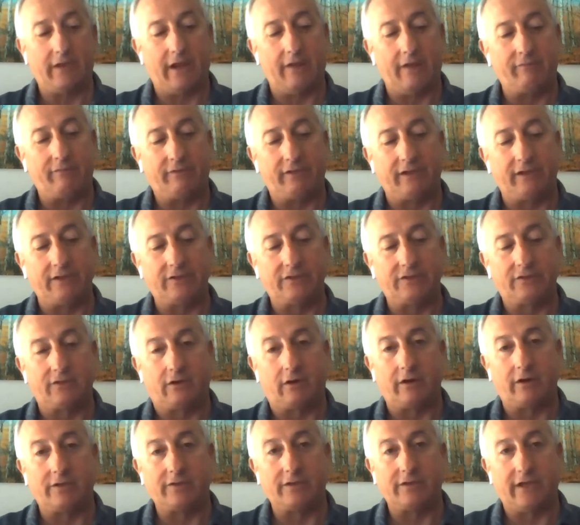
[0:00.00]
everything
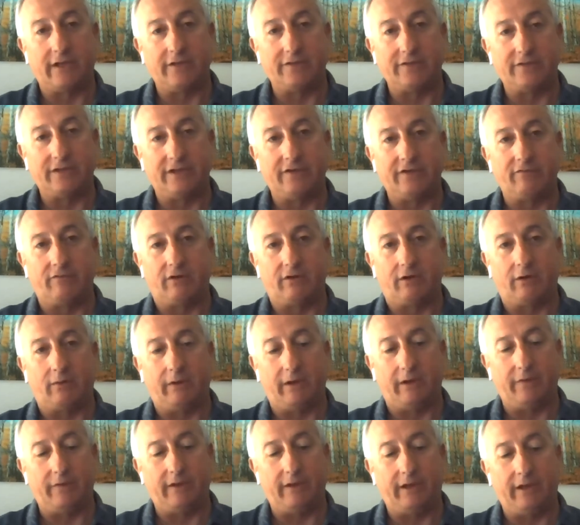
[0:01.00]
starts at 0
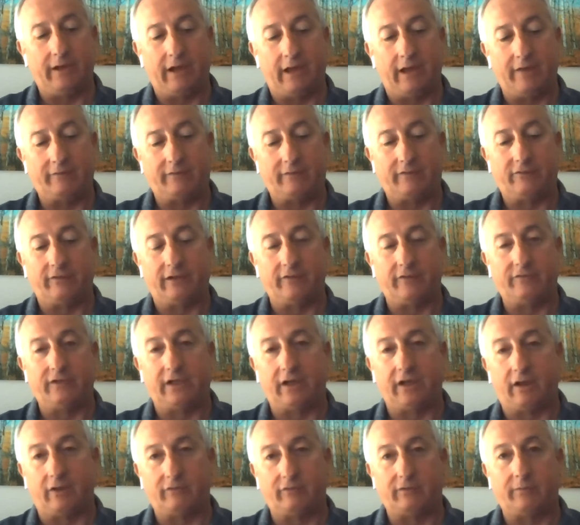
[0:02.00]
and then it has a cents and
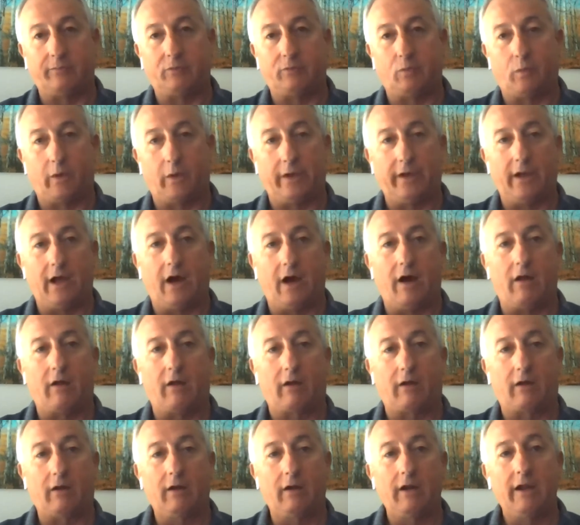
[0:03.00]
it goes up to
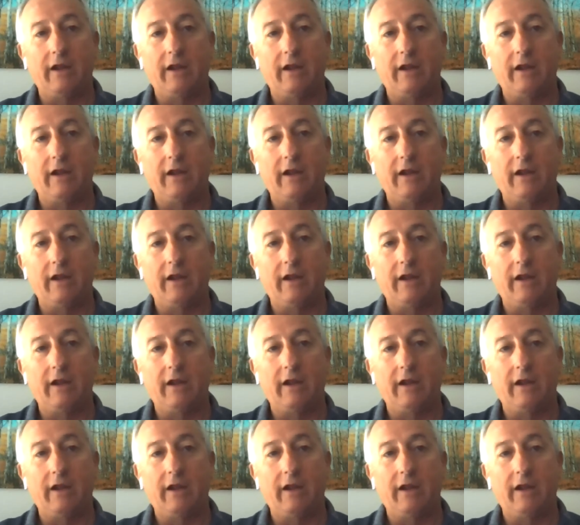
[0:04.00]
$1.